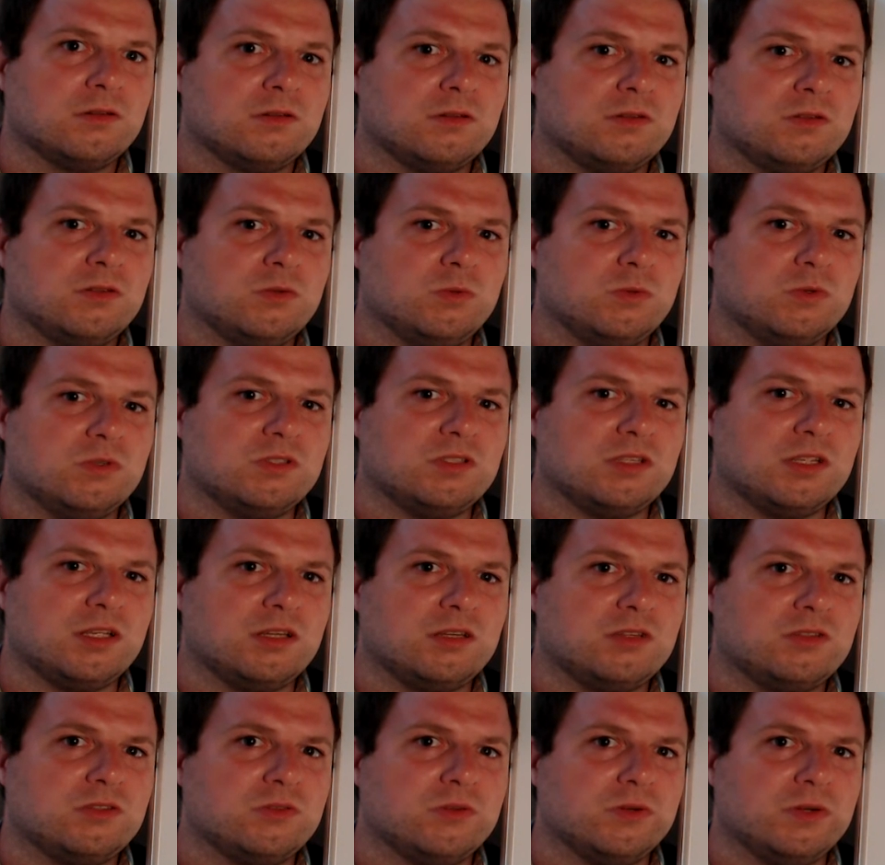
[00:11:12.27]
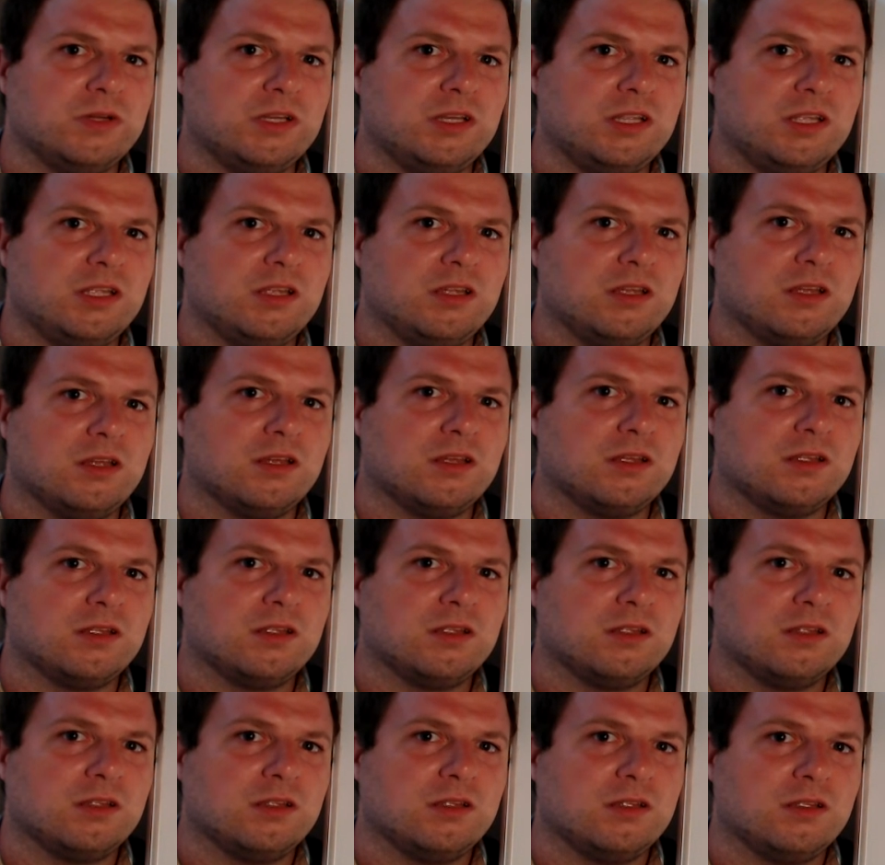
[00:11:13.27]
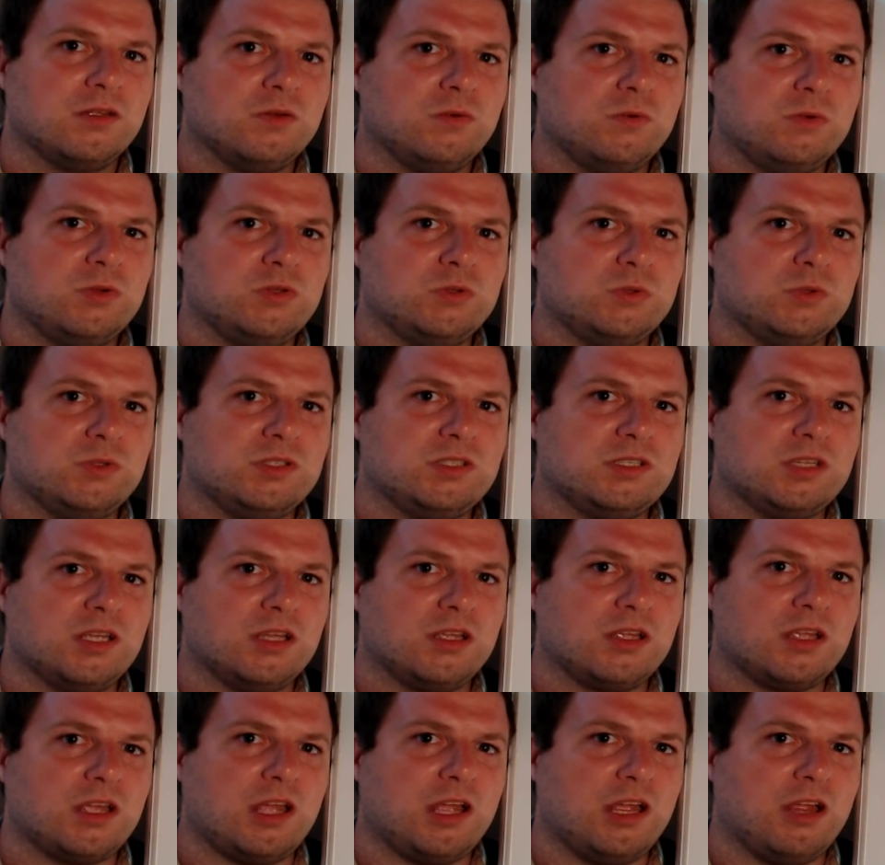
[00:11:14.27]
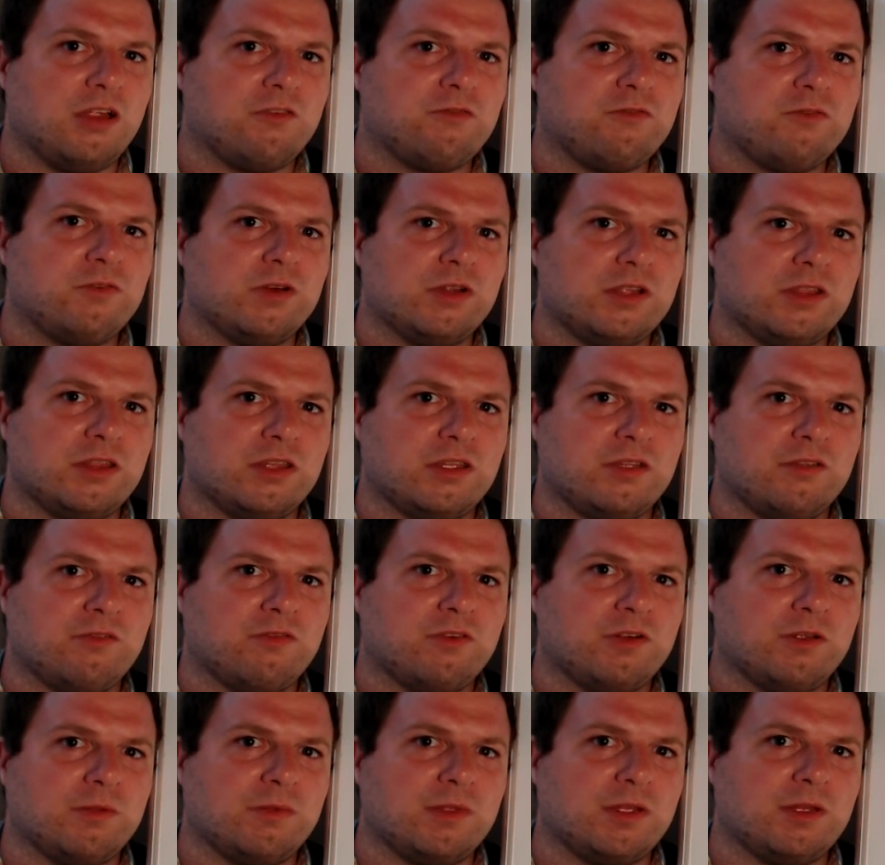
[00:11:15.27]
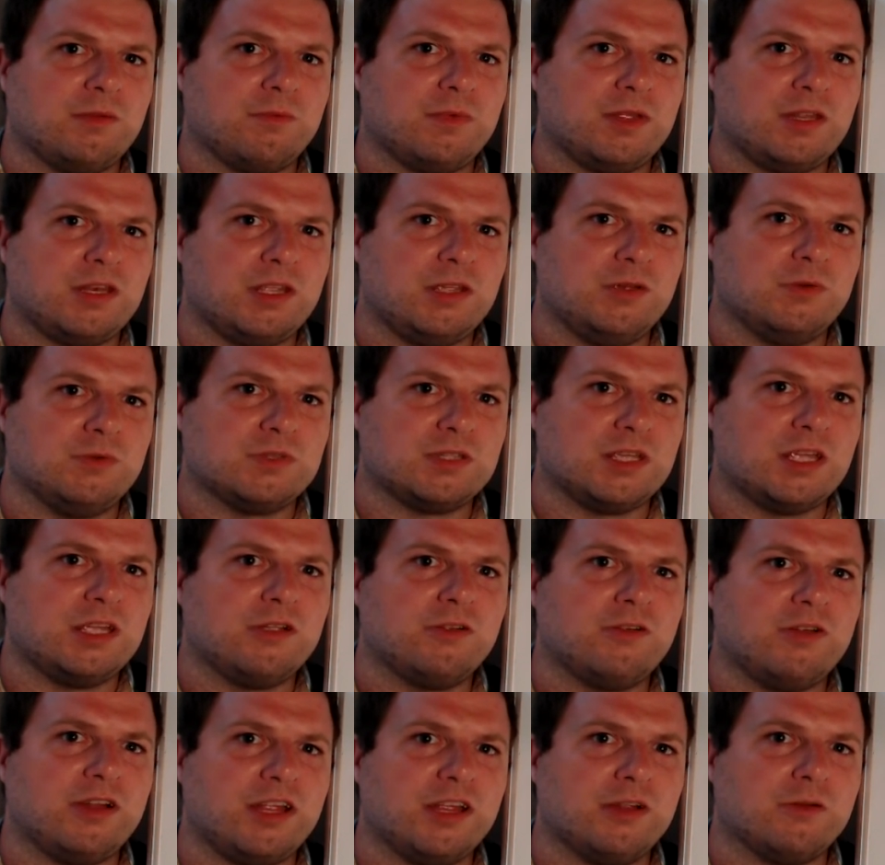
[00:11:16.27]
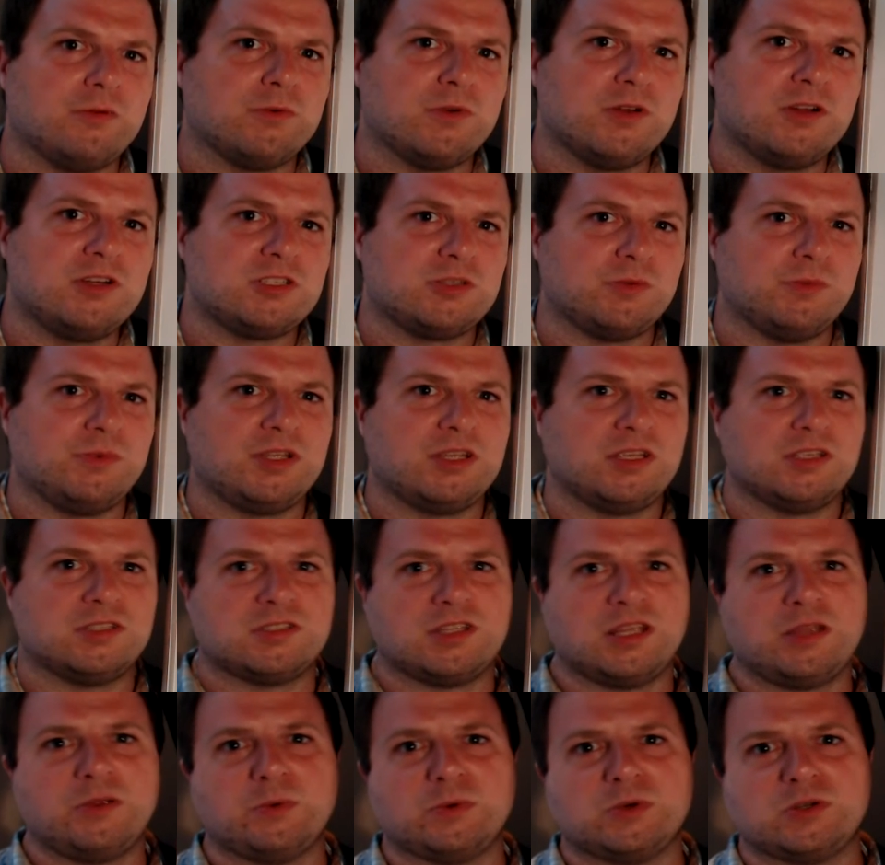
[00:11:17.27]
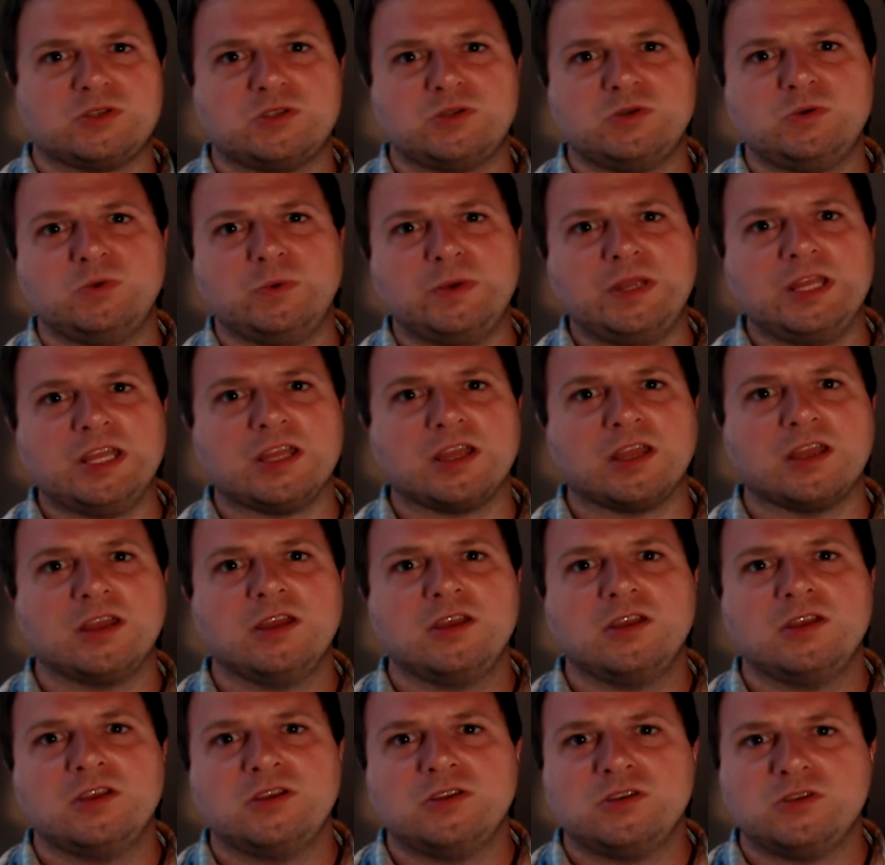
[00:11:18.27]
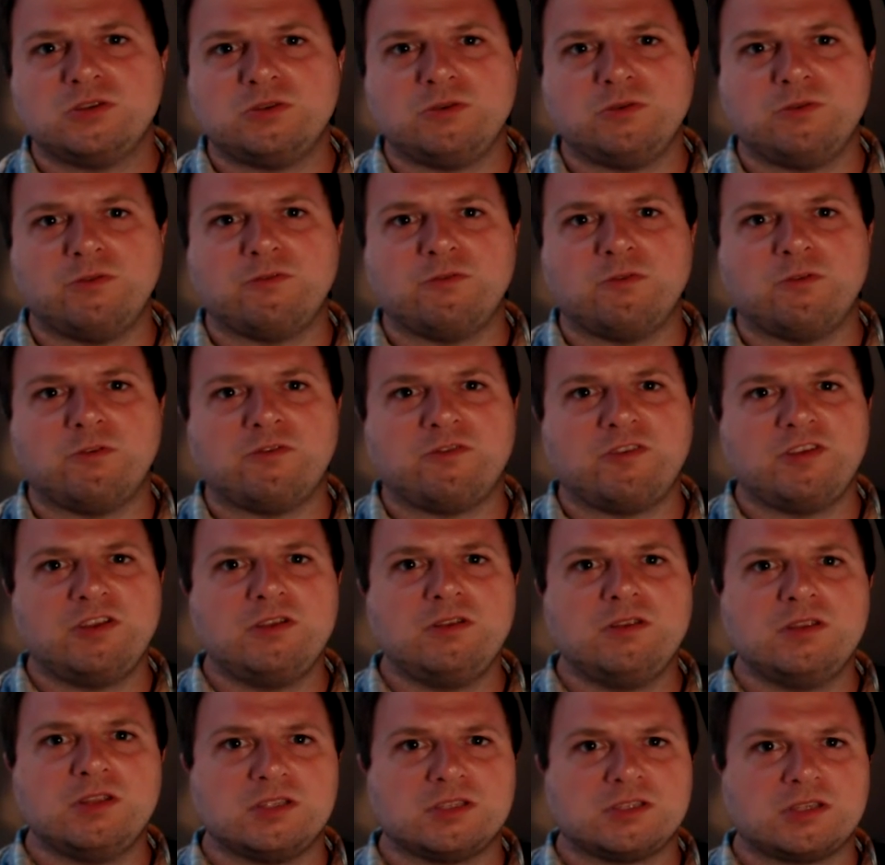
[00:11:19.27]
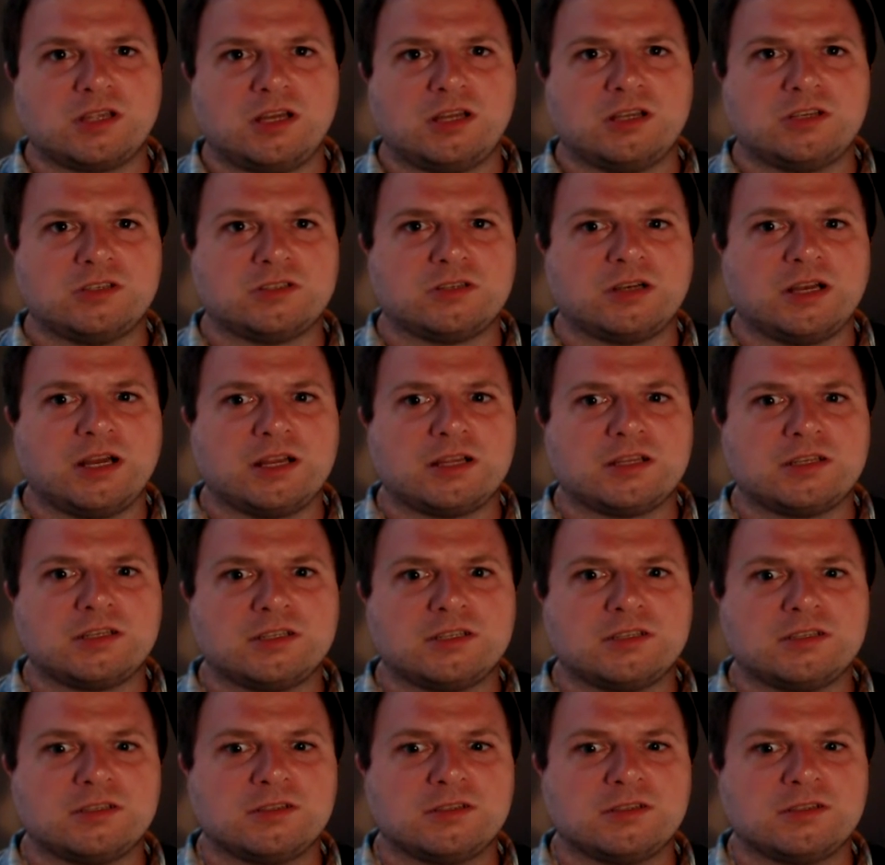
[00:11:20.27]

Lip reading: towards that treaty, which would take everything from them. And he was angry at Russia because they were too weak to fulfill this contract.